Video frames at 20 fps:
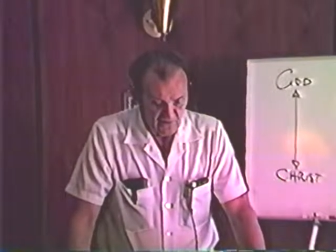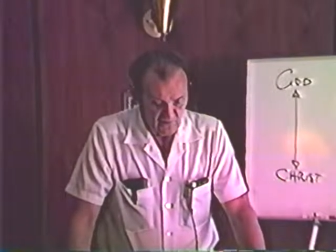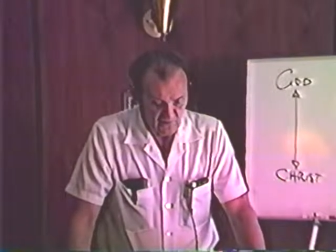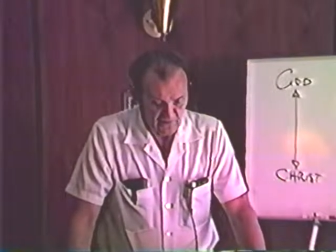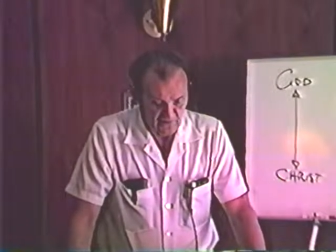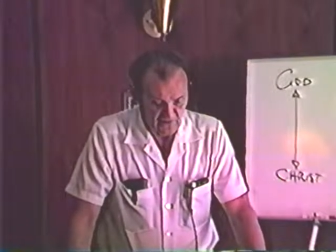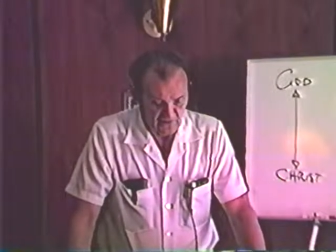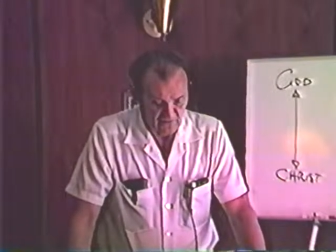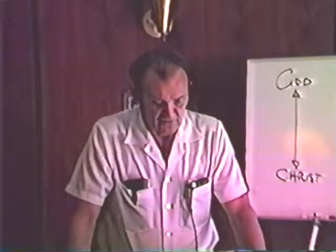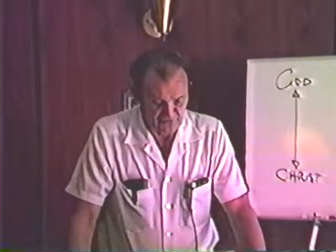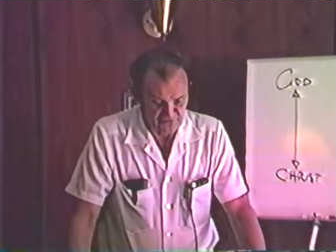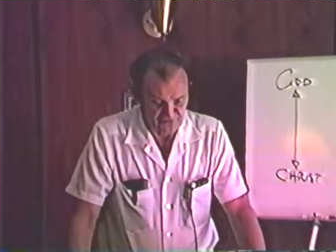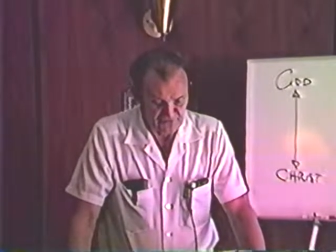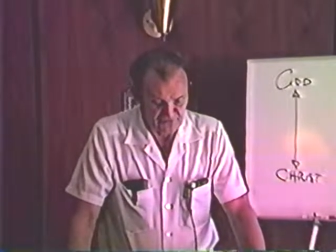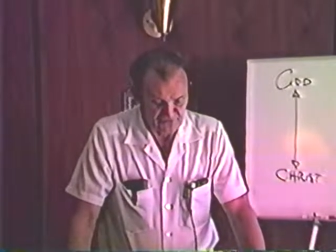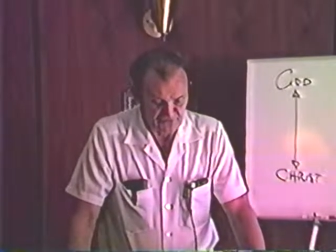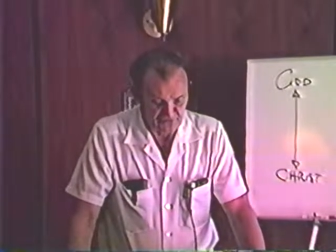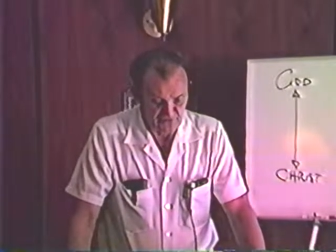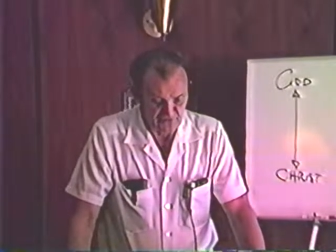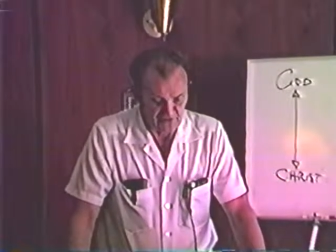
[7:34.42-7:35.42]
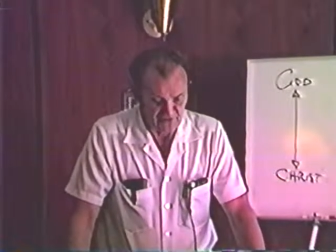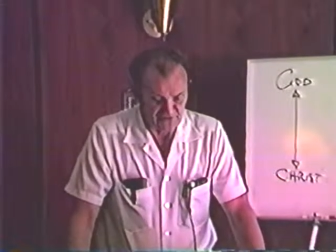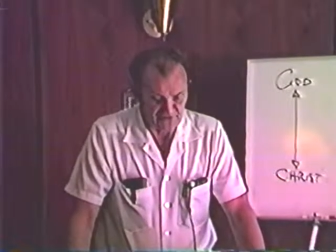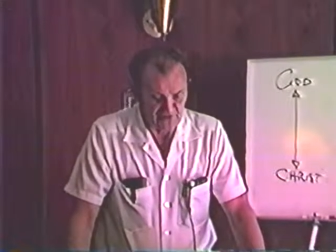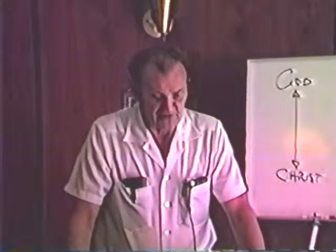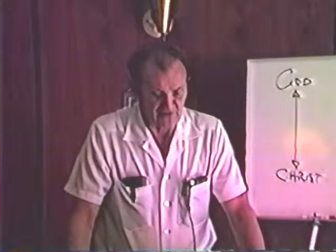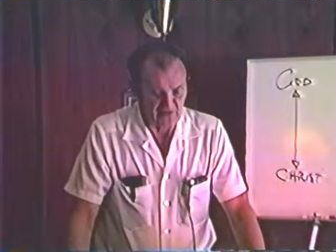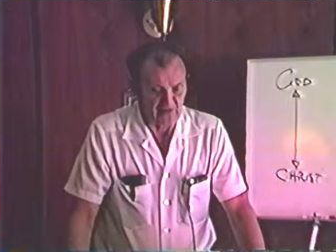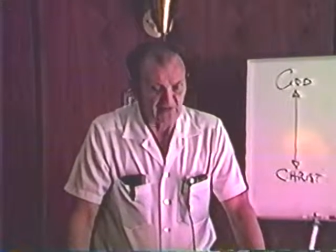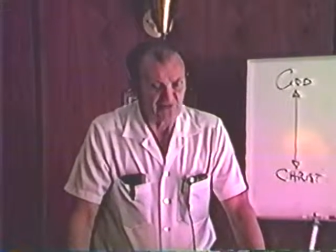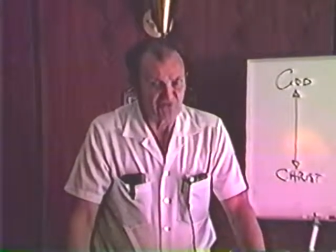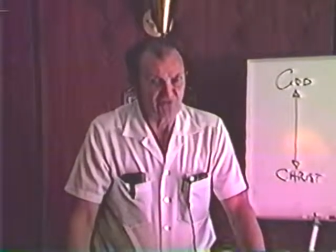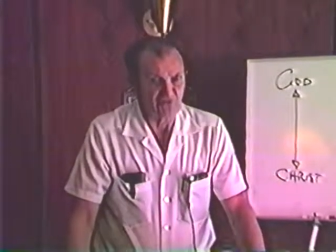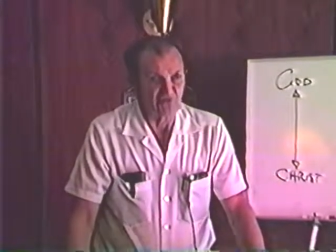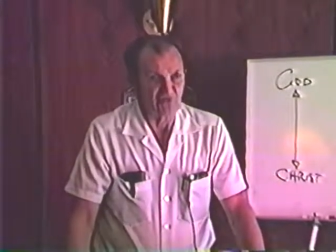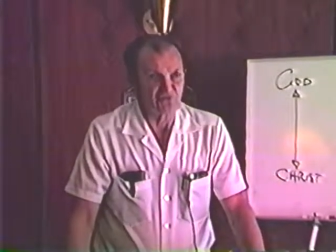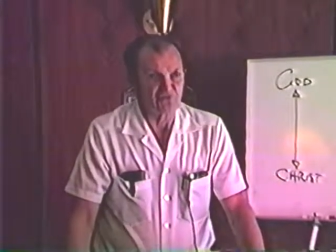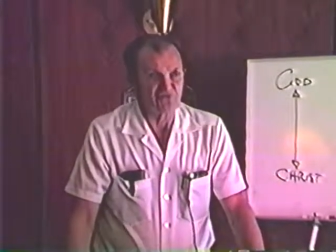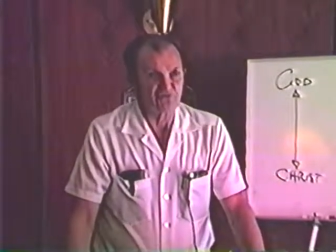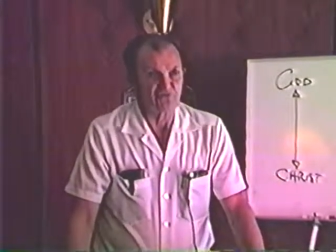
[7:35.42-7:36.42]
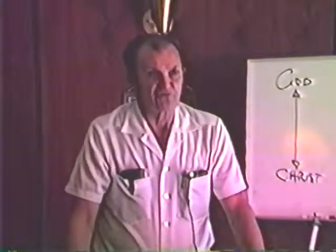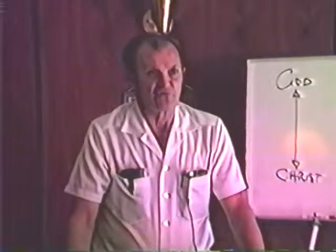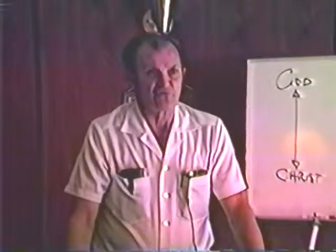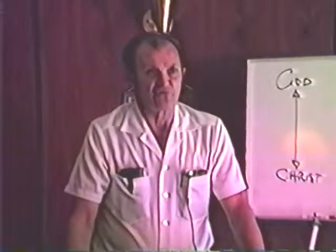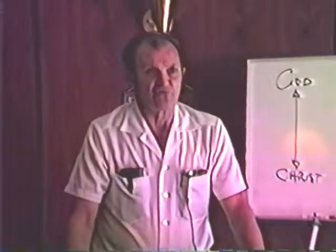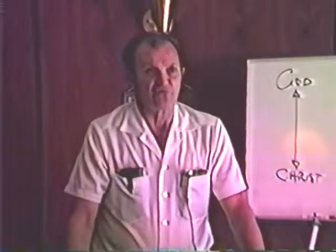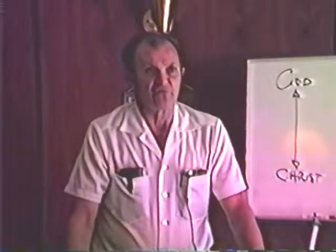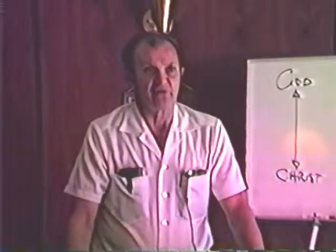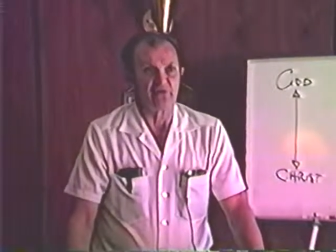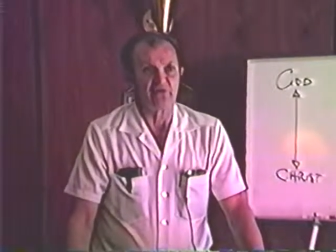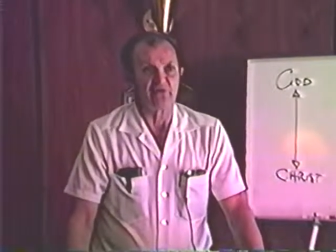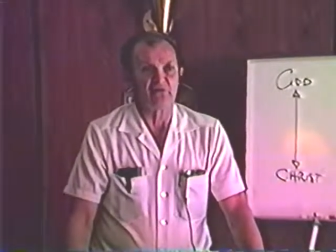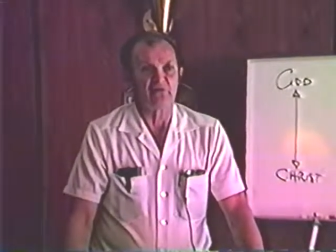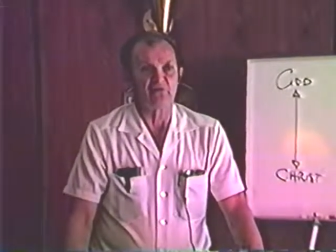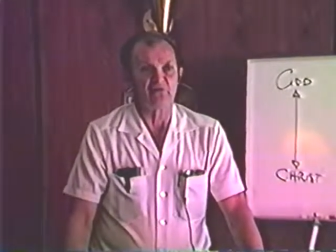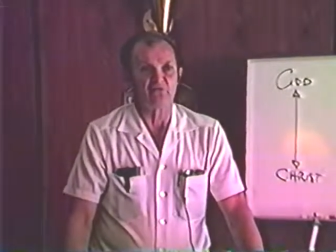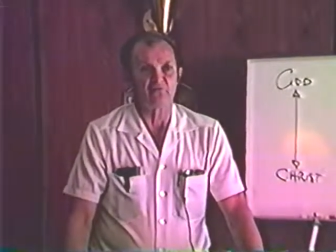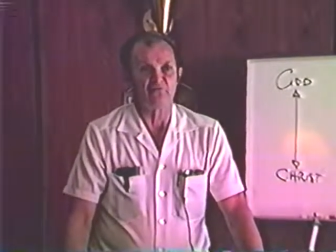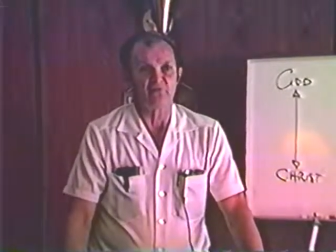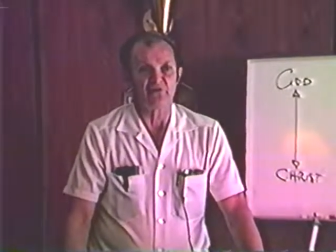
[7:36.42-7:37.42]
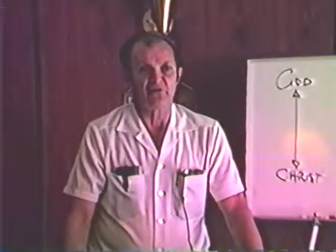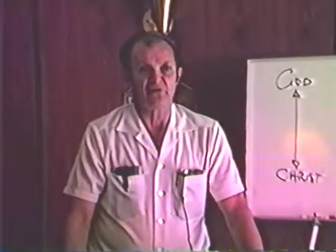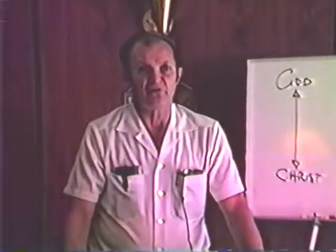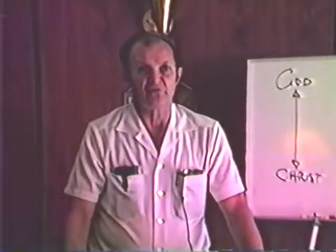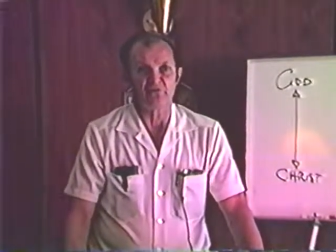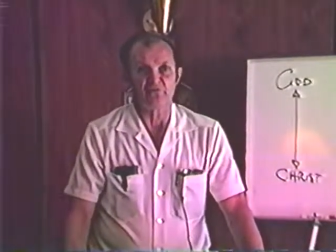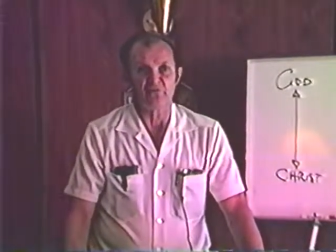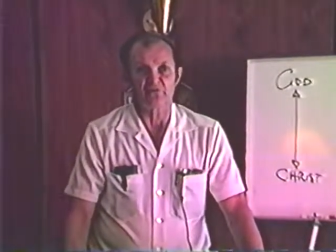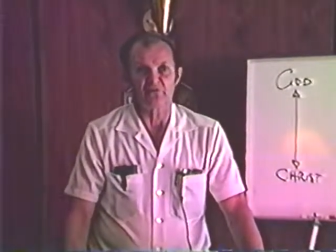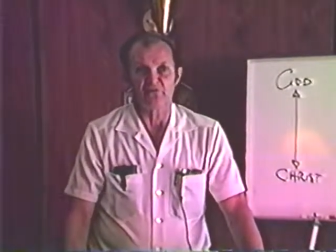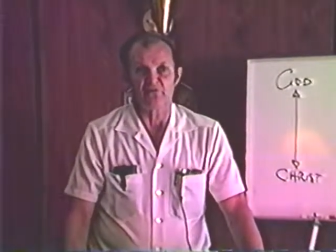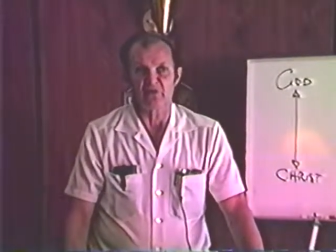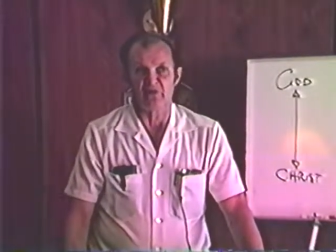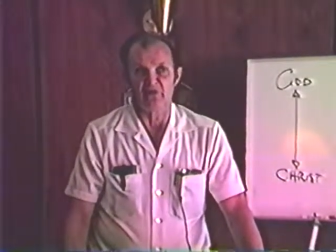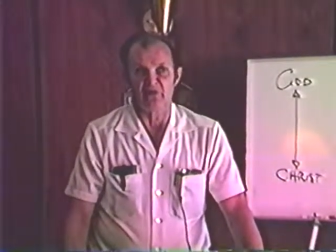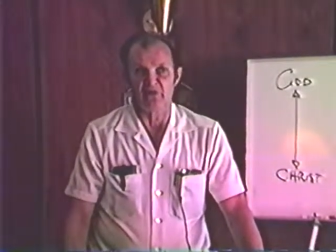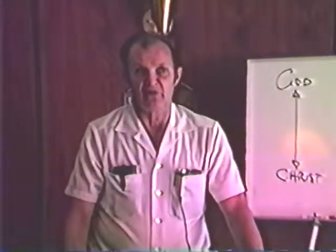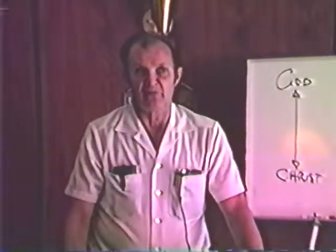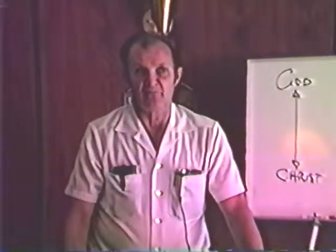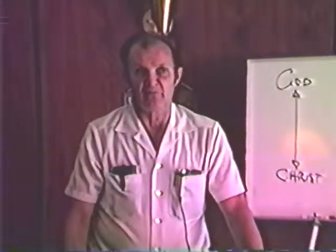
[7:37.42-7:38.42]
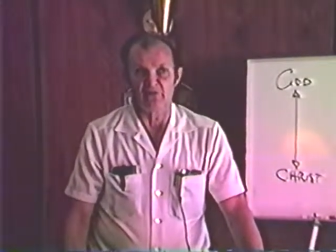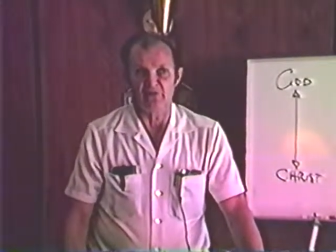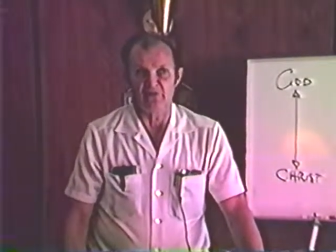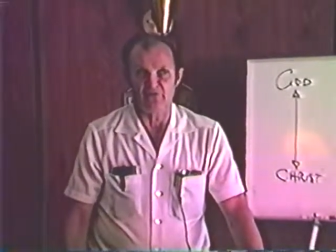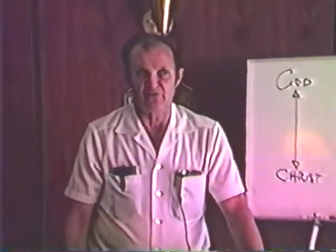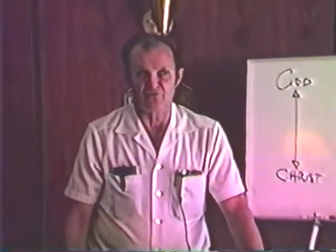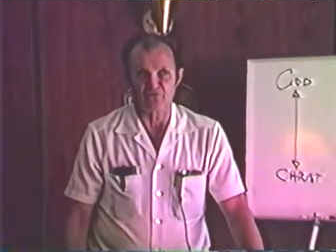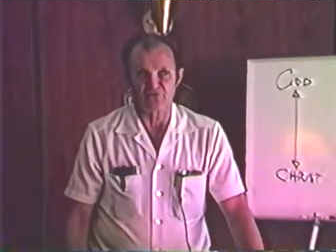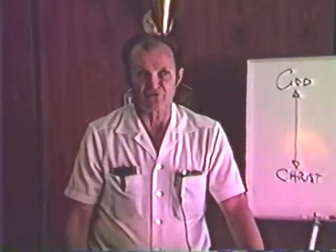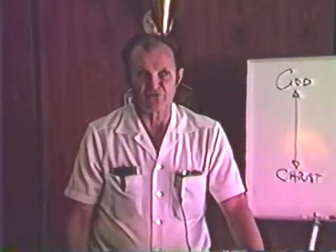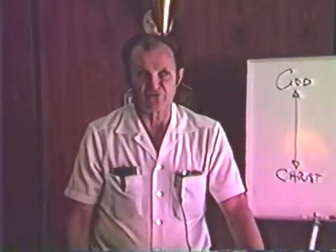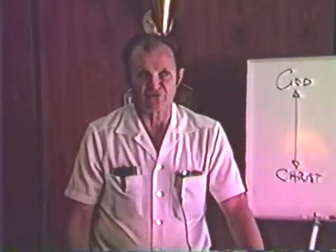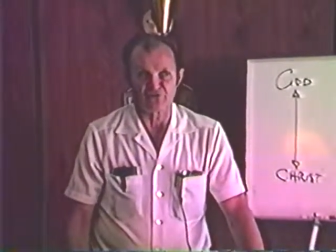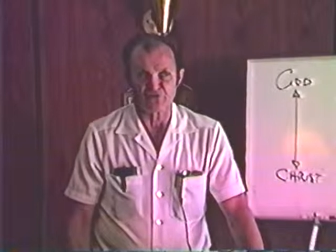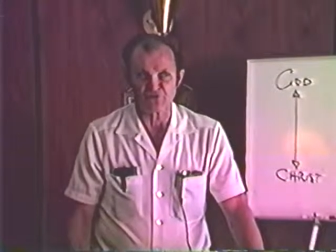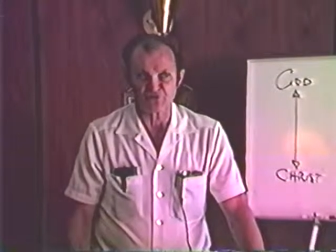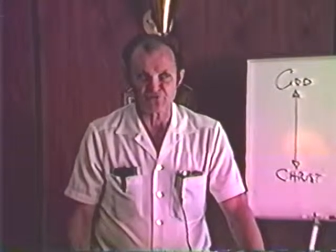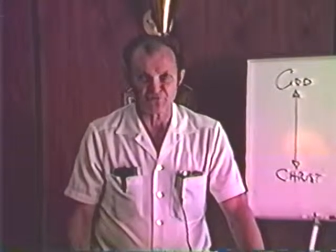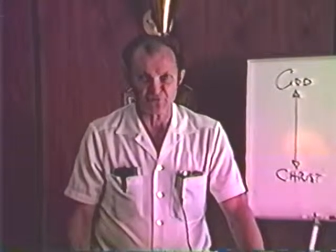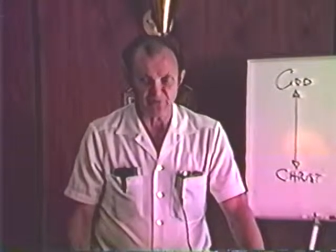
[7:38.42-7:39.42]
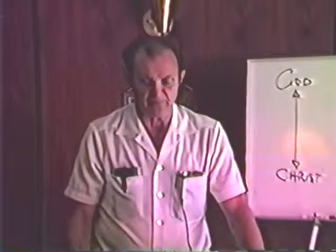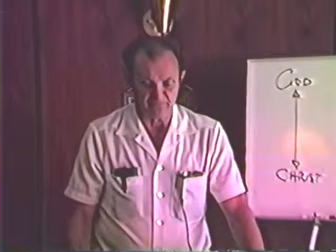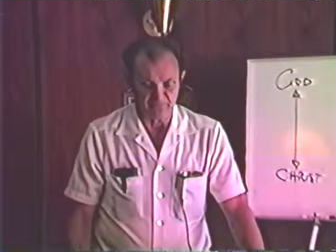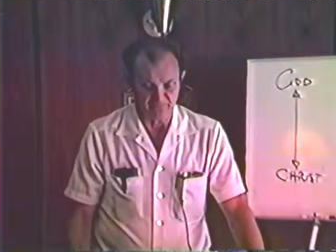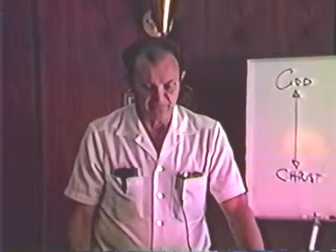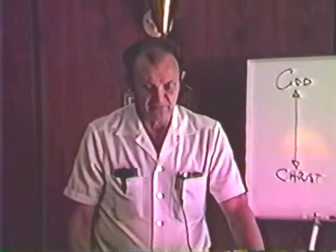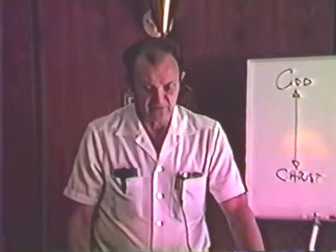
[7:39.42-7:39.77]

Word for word: When I was just an early teenager, I used to enjoy reading uh, medieval church history,